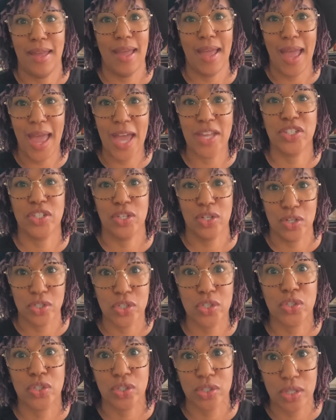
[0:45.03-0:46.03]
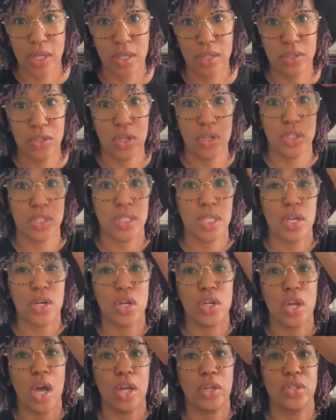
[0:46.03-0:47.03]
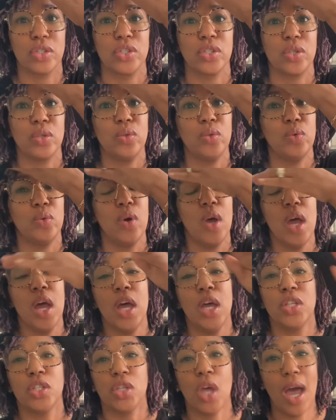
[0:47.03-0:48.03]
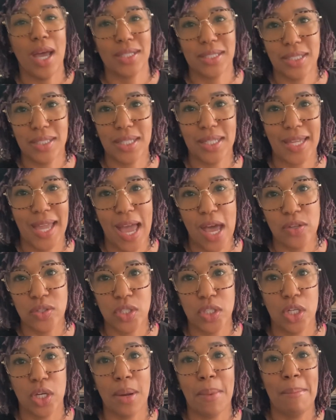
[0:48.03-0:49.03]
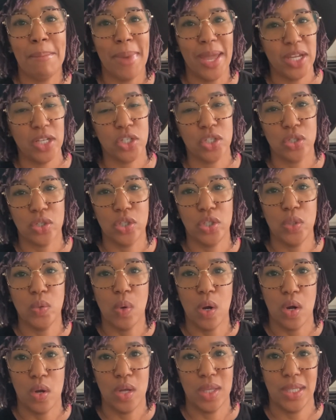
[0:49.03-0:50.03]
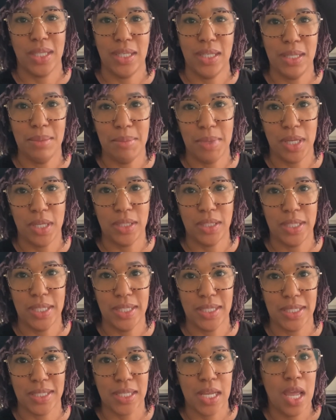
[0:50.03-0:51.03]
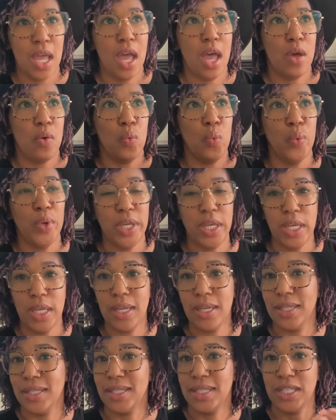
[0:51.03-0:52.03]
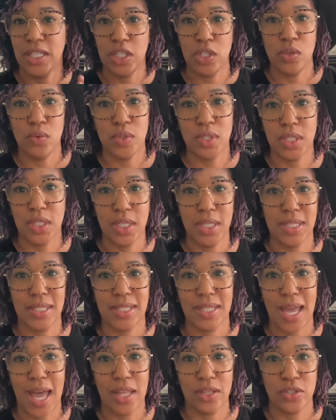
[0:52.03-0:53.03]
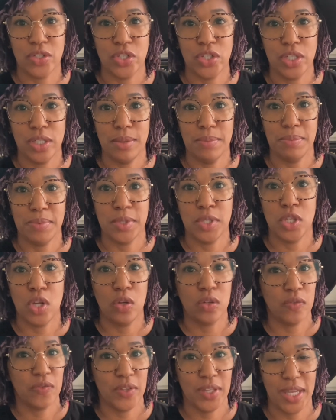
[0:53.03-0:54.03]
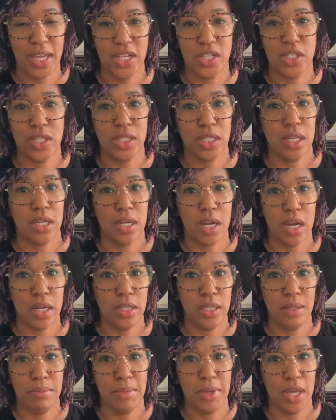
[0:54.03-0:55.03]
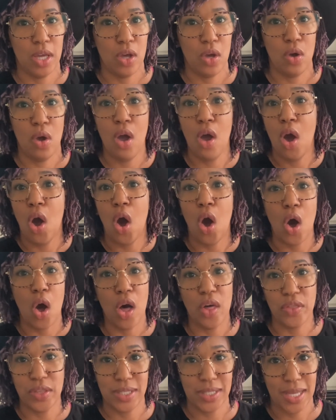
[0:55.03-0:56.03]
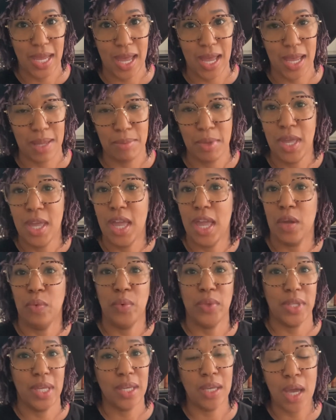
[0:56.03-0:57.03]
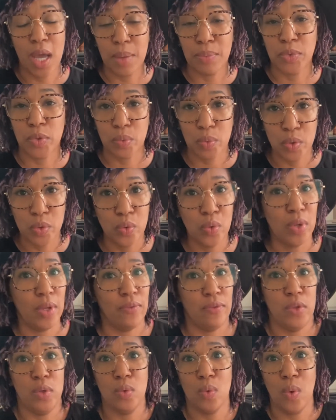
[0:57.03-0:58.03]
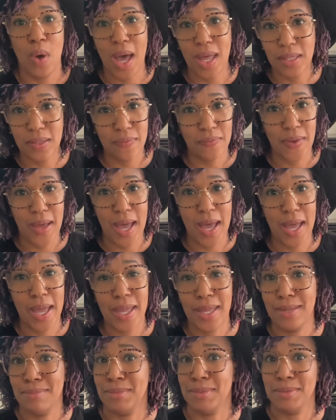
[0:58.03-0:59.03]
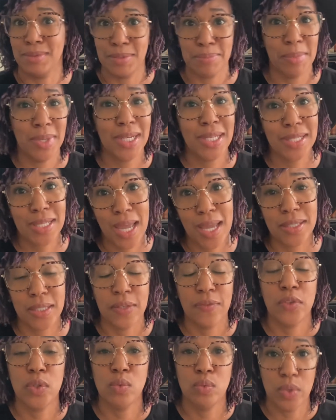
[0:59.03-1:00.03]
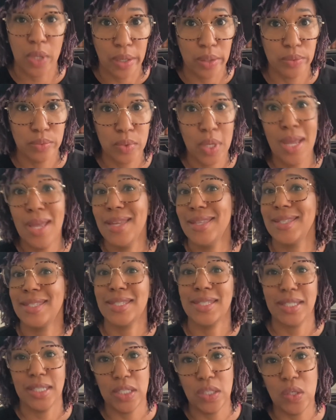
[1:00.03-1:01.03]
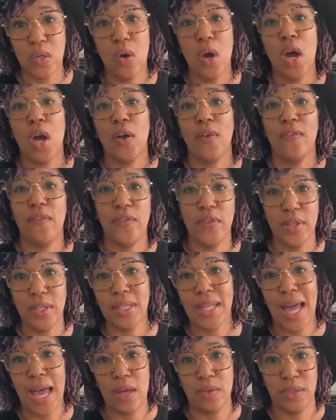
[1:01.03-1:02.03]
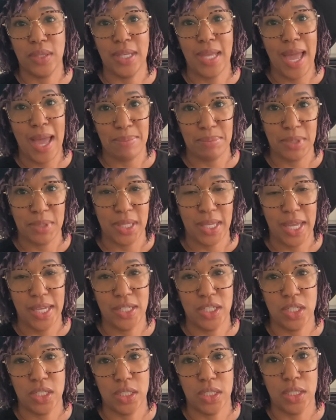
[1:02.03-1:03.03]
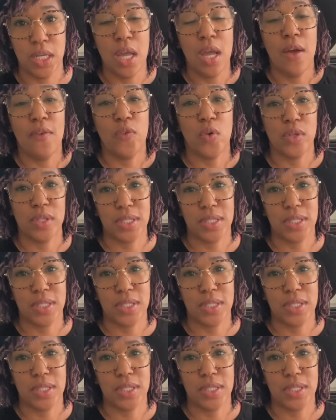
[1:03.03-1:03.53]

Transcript: at your son or daughter's school. Talk to the counselor, make sure you are on the email list. We continue to get scholarship notifications in our email all the time. And when they come through, if you qualify, and many times if you don't, still fill out the application for the